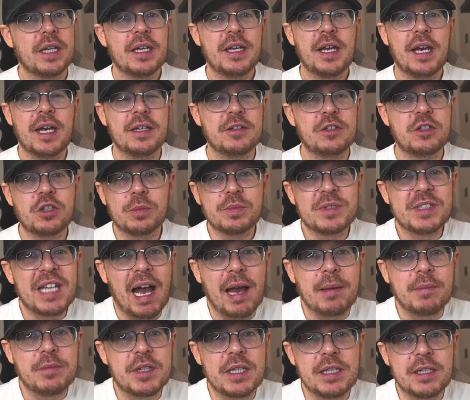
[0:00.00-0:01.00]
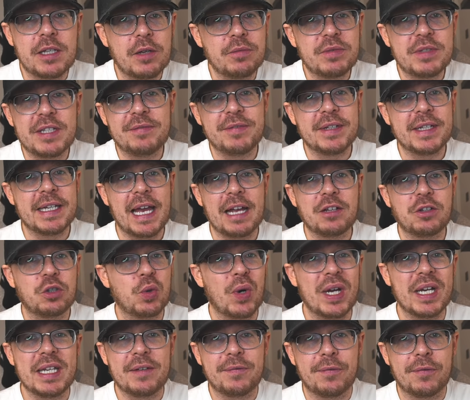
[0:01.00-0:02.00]
And sometimes they don't even get
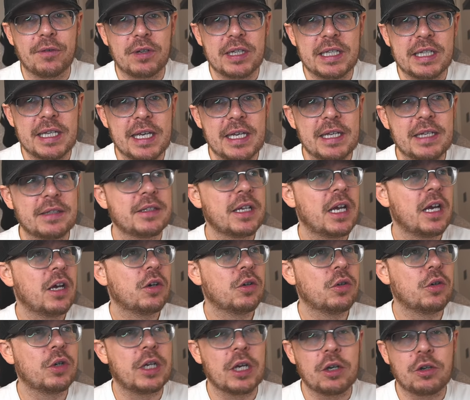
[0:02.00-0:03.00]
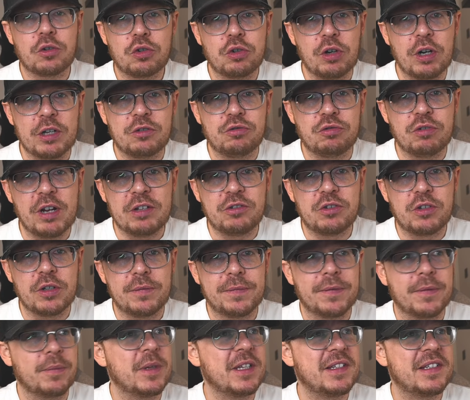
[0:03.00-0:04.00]
23 years. Look at Chris Richard
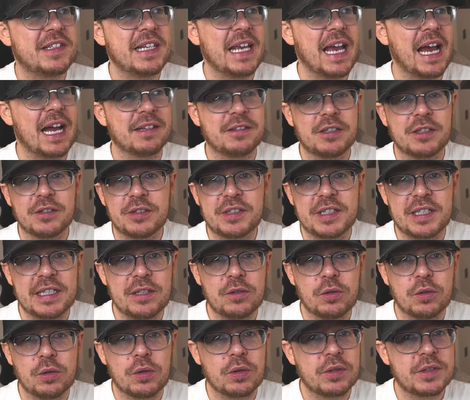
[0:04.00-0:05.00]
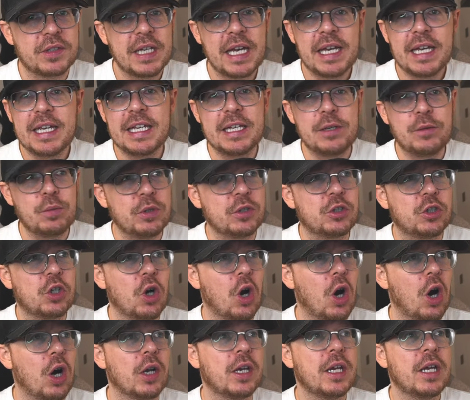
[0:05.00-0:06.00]
from the Seattle Seahawks. He was
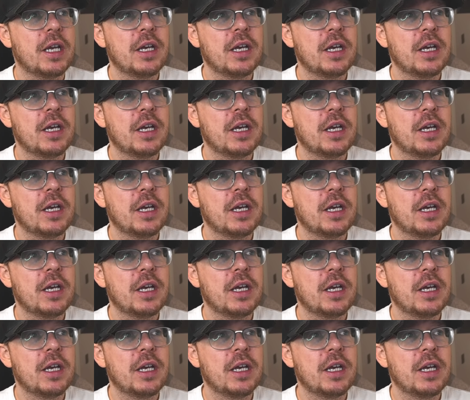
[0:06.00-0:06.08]
gone.